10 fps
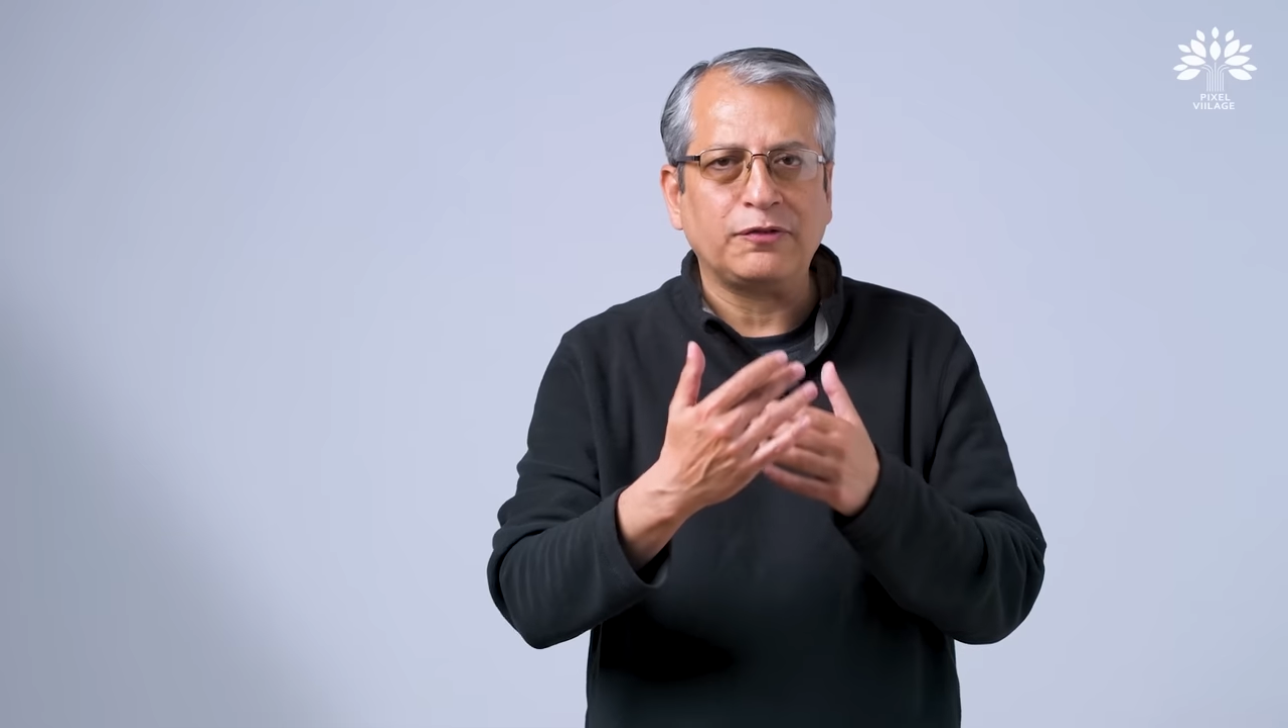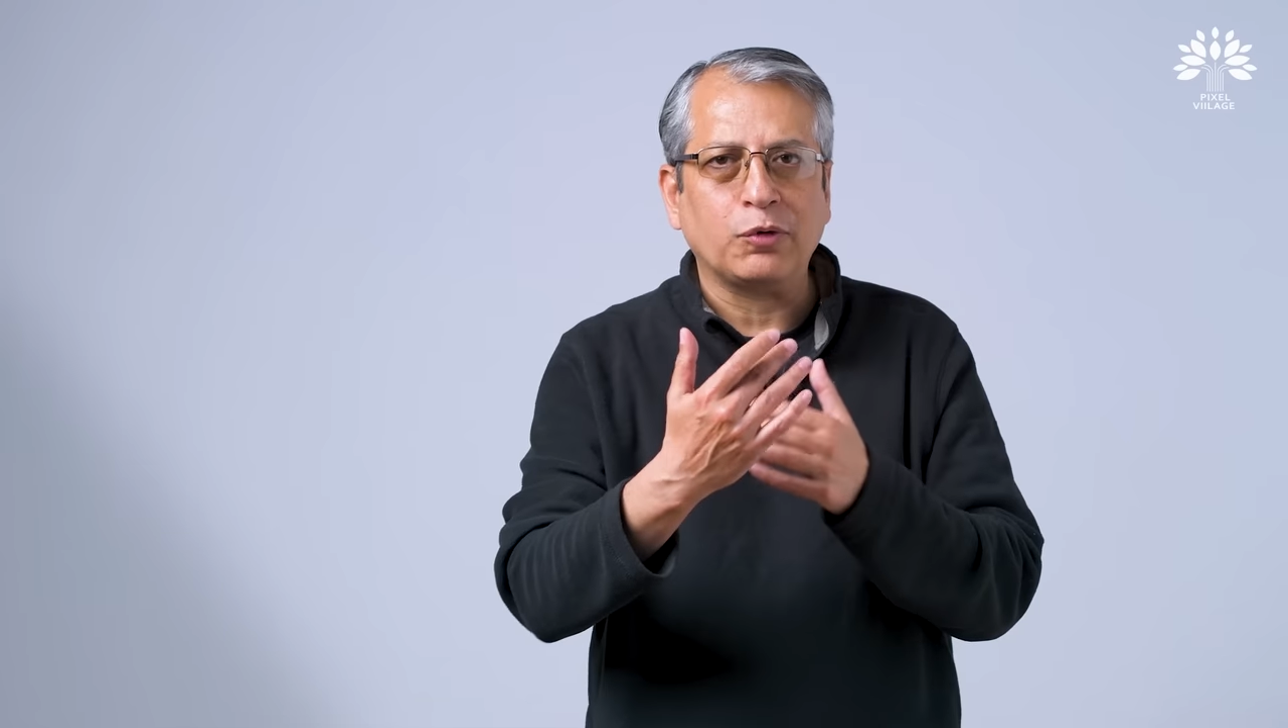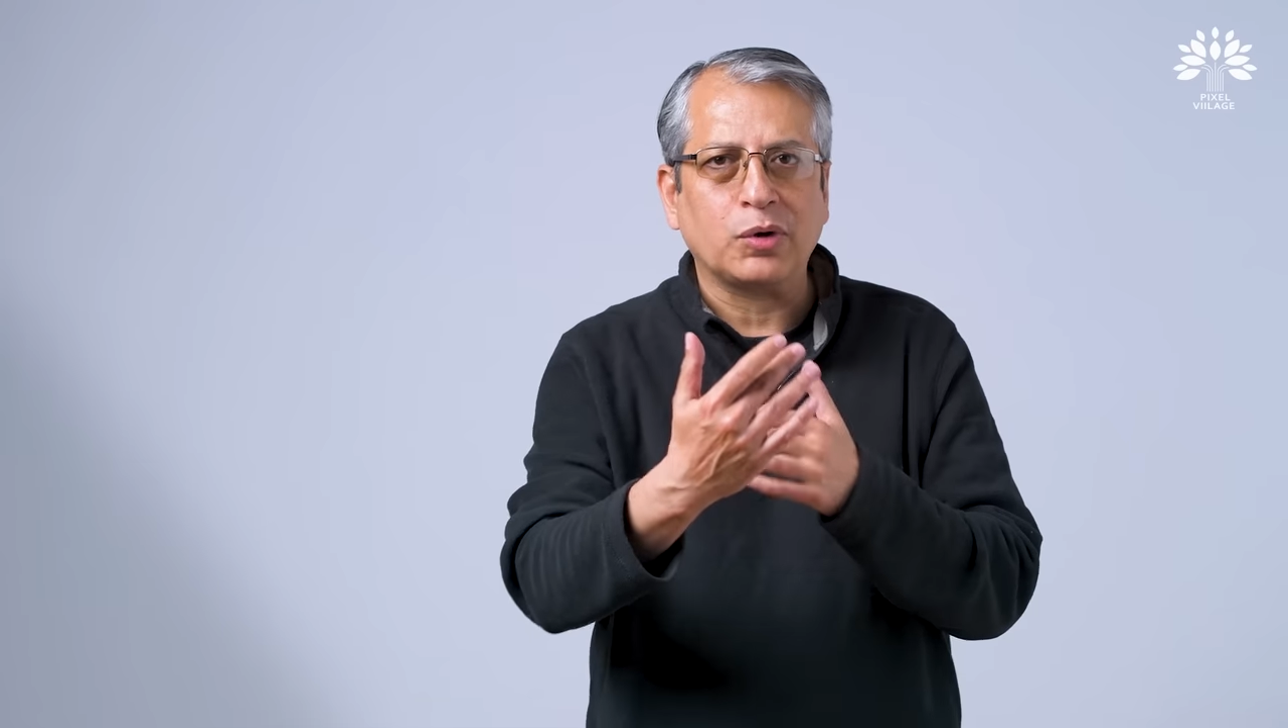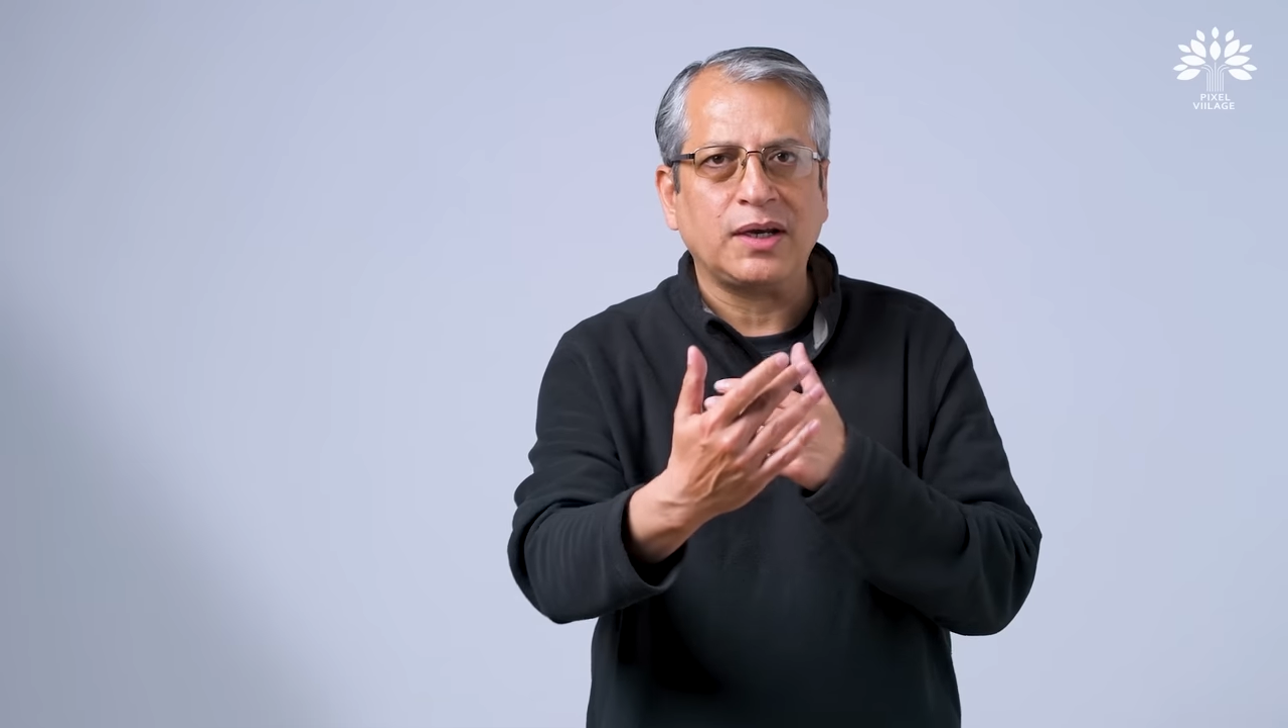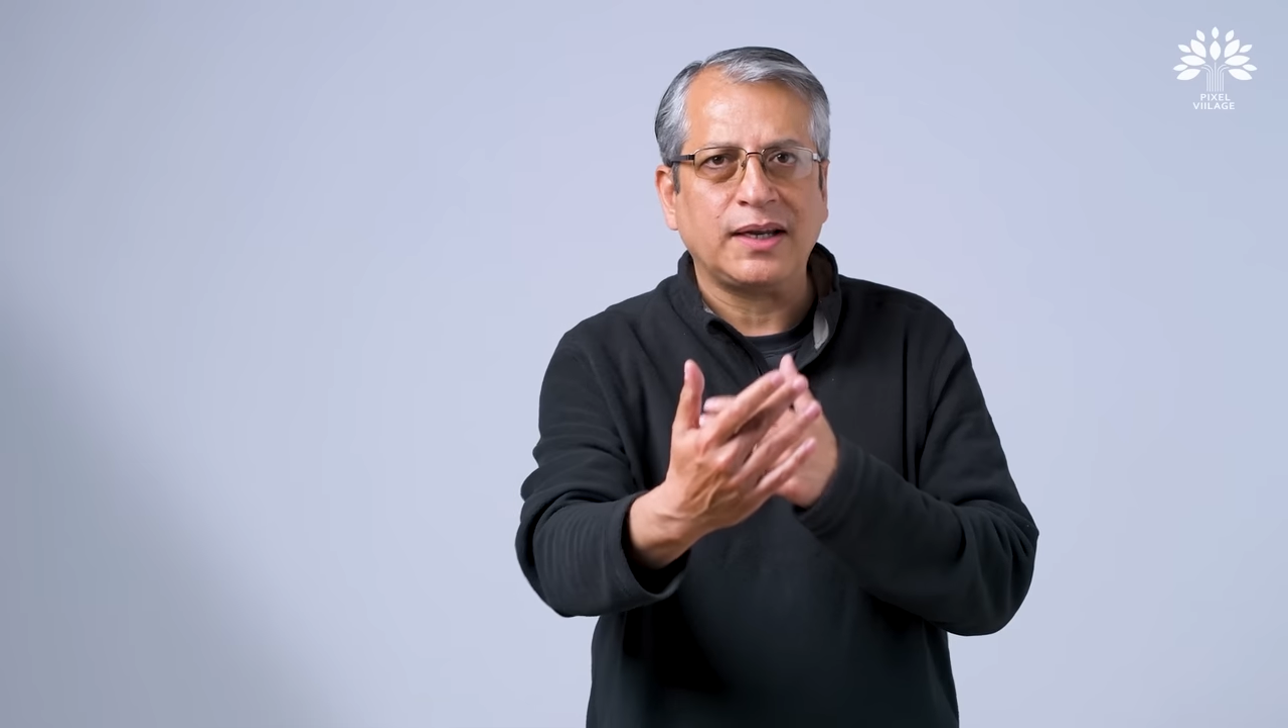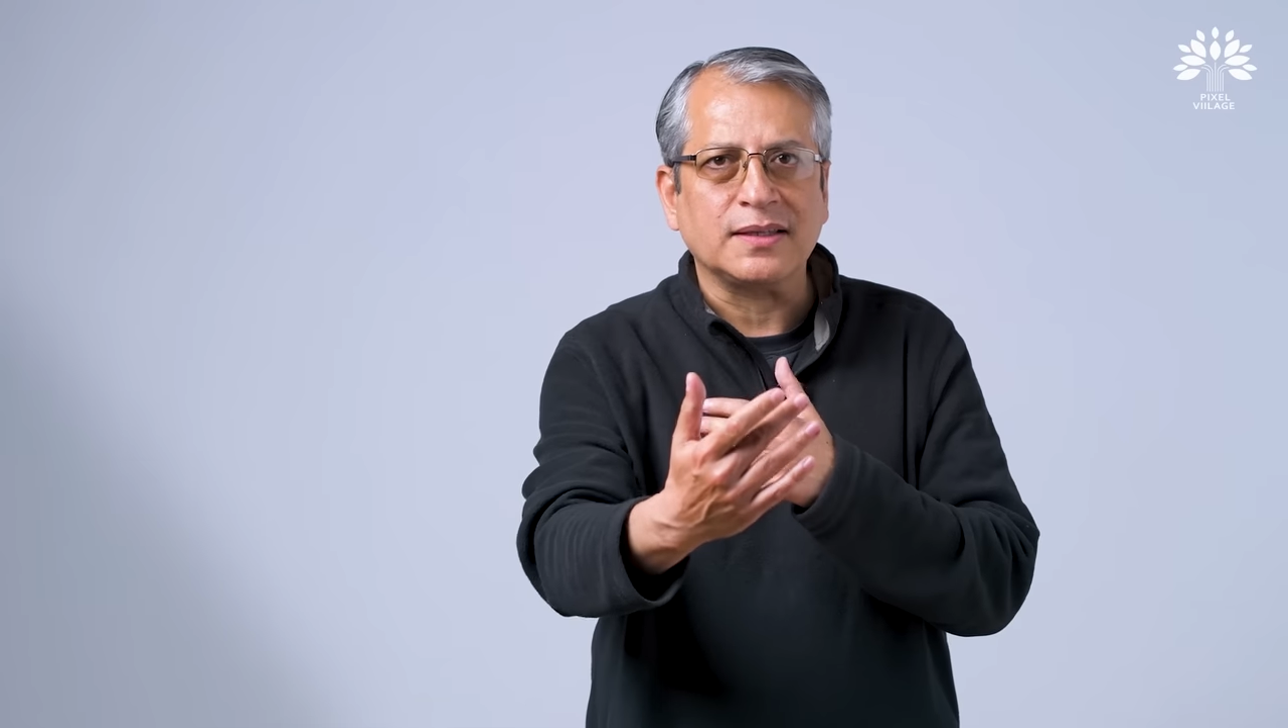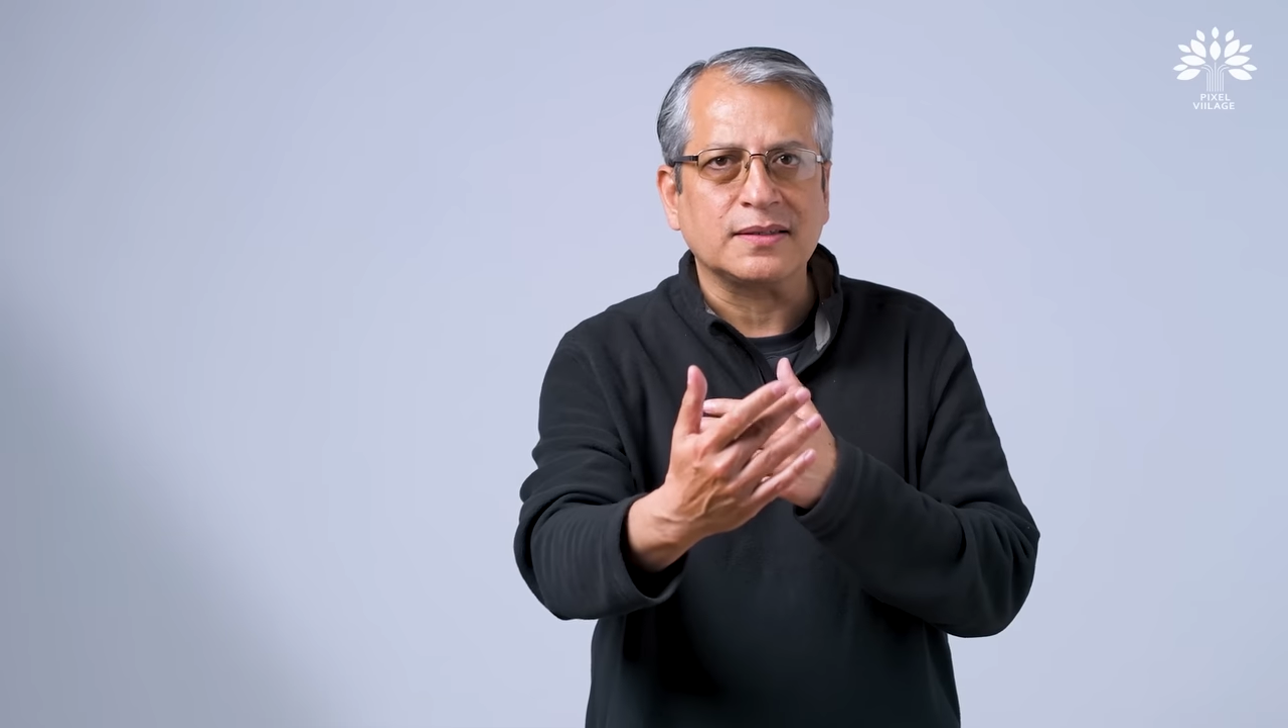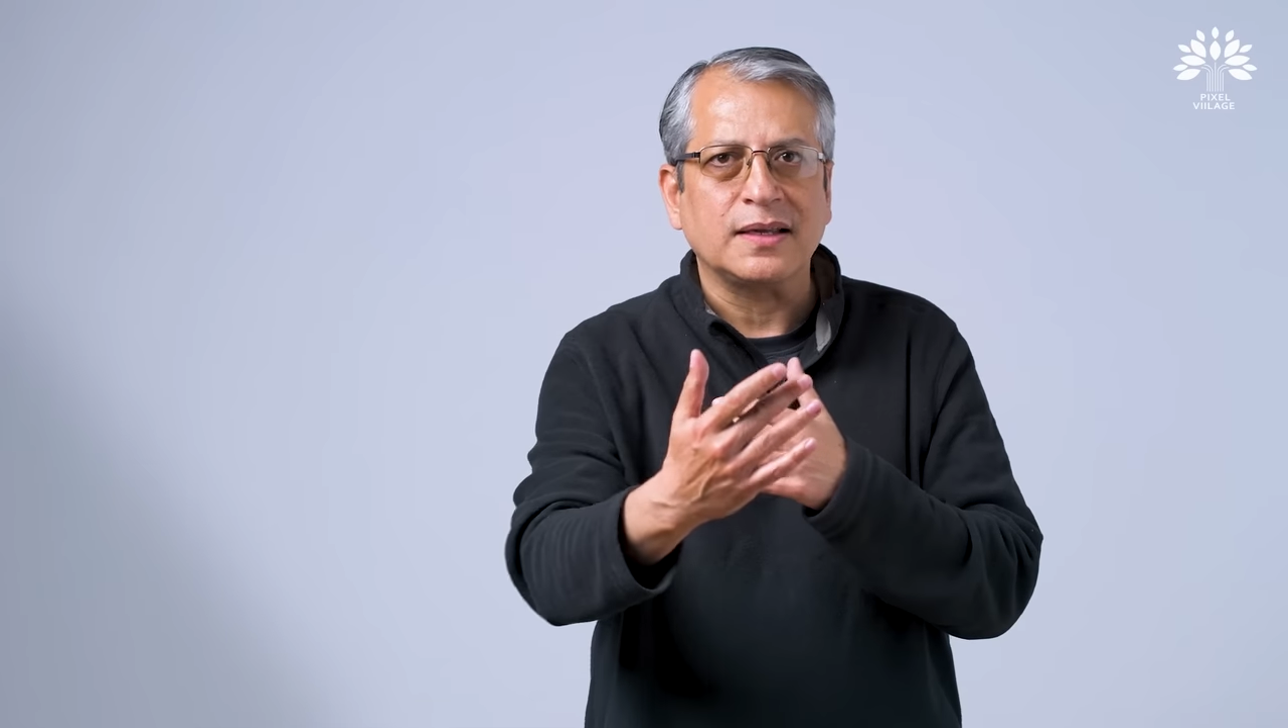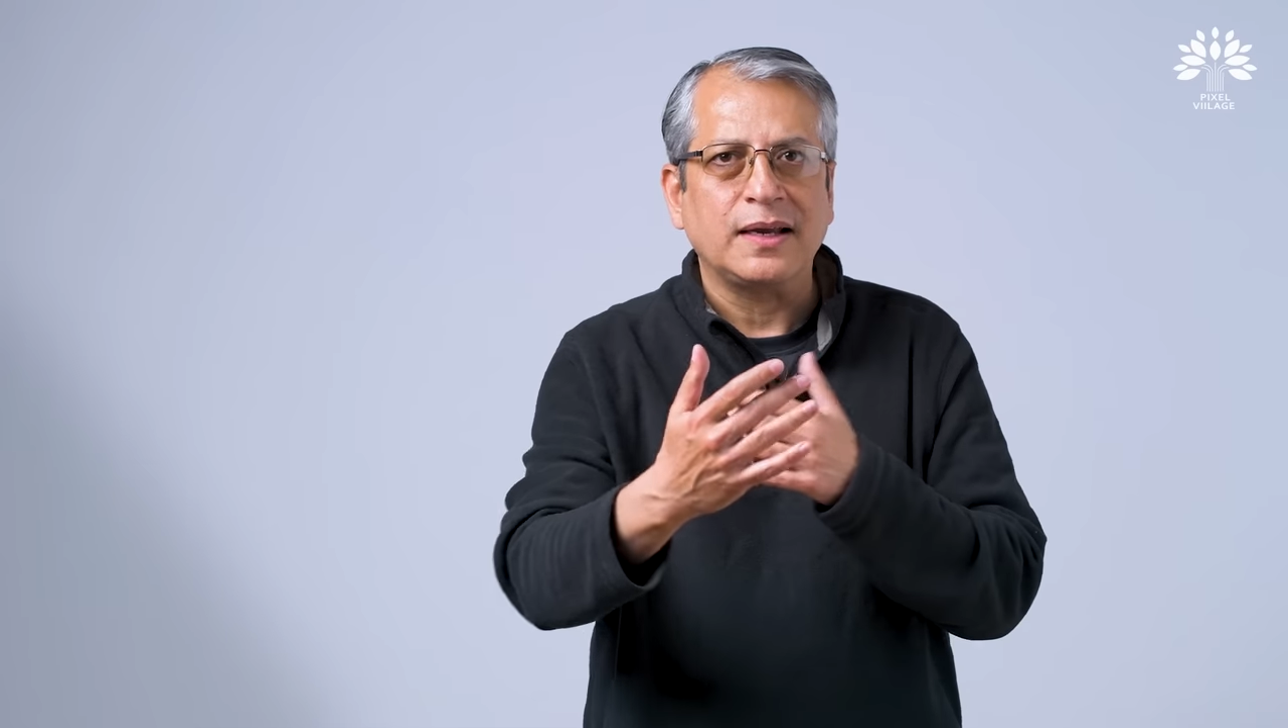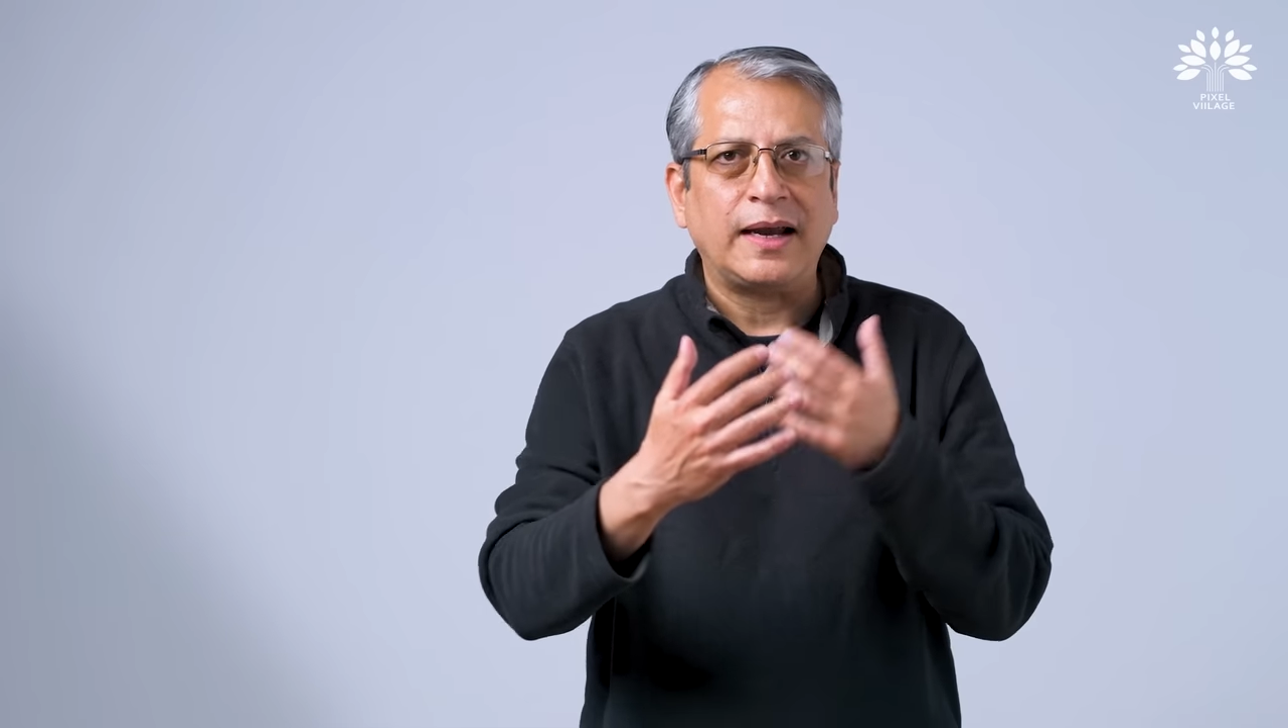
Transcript: focal lengths